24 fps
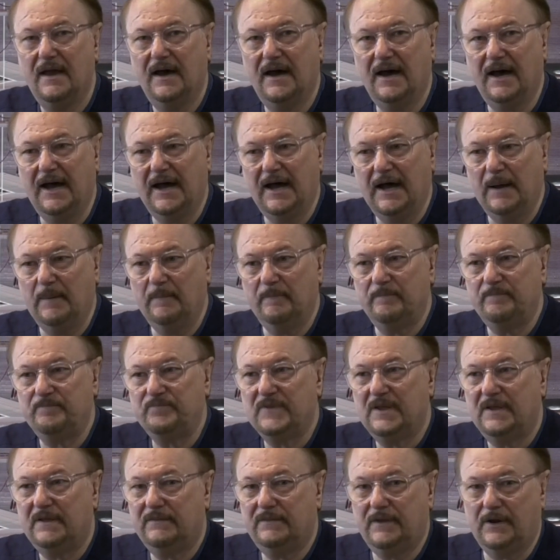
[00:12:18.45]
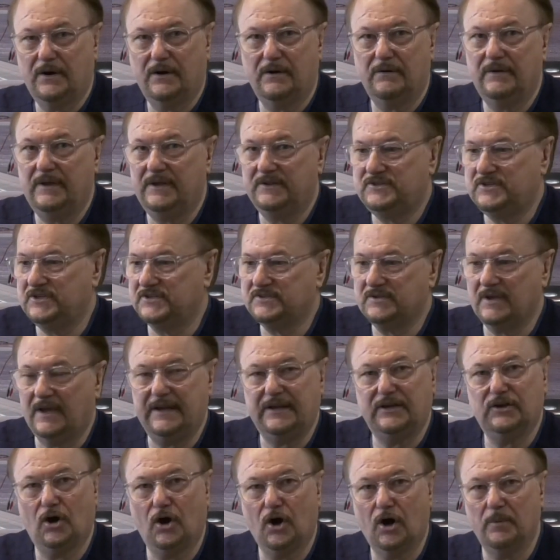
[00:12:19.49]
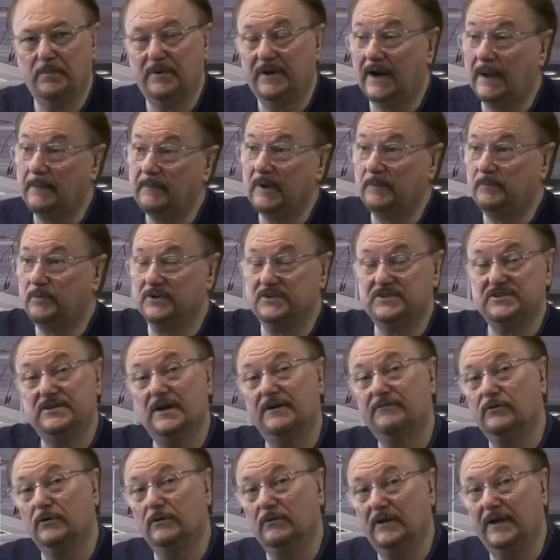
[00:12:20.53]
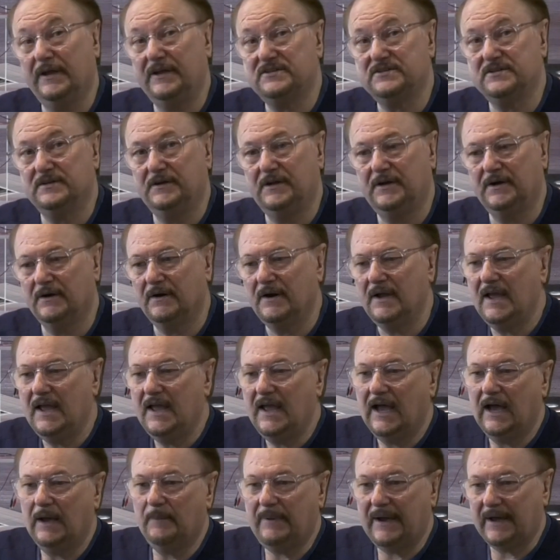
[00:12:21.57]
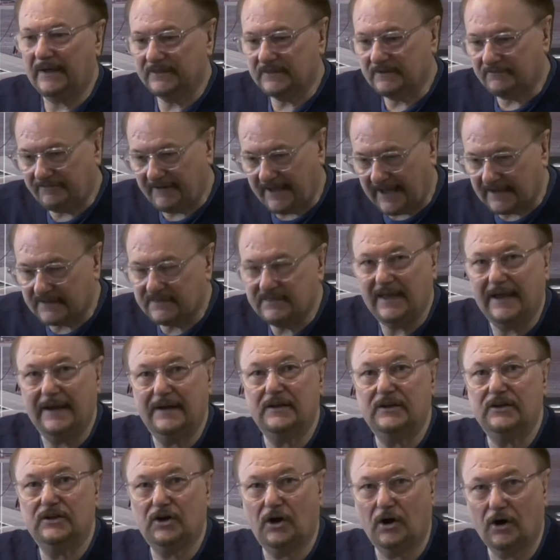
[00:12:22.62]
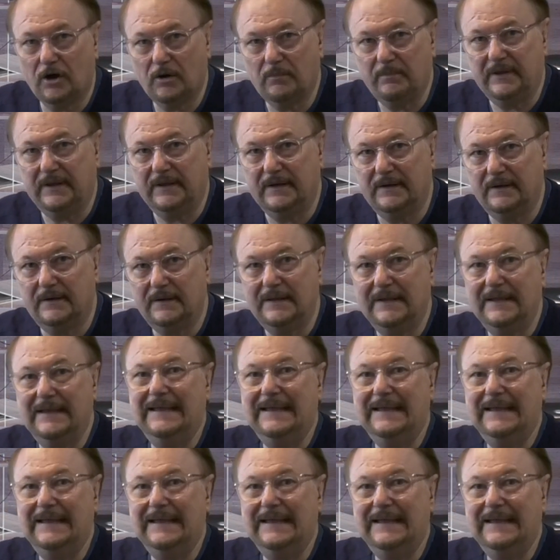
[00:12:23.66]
Um, there, it's just like carbon. I'm going to put several links in here about the fact that carbon